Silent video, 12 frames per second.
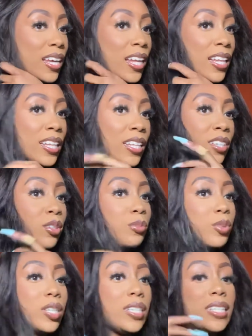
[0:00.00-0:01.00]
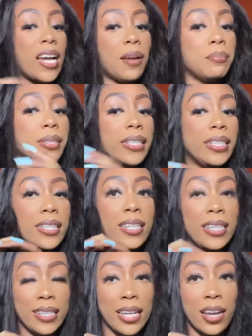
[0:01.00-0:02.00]
a little more choppy
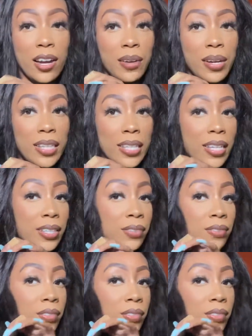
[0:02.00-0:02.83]
than they are right now.